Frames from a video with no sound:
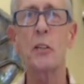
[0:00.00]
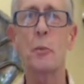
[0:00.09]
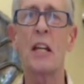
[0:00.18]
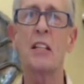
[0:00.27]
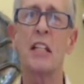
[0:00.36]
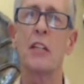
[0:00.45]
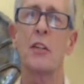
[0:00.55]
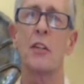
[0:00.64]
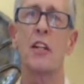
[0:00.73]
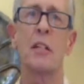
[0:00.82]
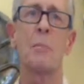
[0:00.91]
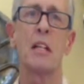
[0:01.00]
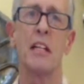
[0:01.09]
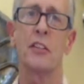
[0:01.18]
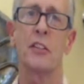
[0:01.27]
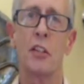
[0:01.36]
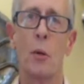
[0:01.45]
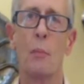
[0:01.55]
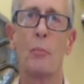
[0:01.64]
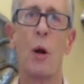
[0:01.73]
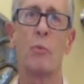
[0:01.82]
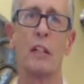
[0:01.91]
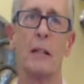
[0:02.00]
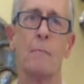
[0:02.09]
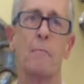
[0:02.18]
20 to 30 minutes to do it properly.